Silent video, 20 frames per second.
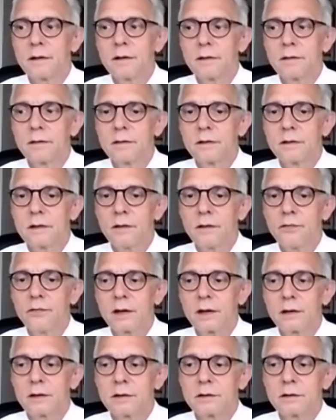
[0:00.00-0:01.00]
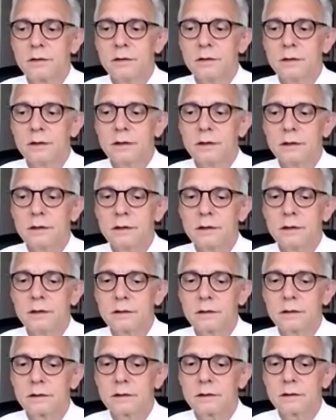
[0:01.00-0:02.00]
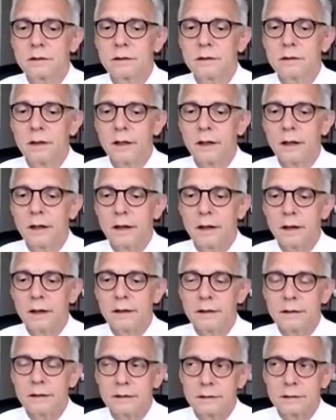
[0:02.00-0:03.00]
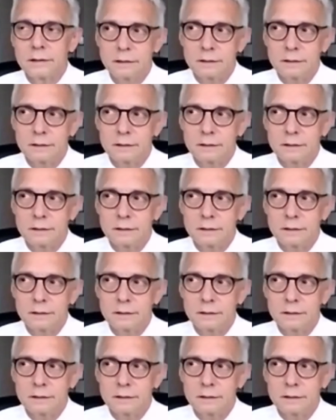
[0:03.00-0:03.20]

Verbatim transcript: difficult to uh,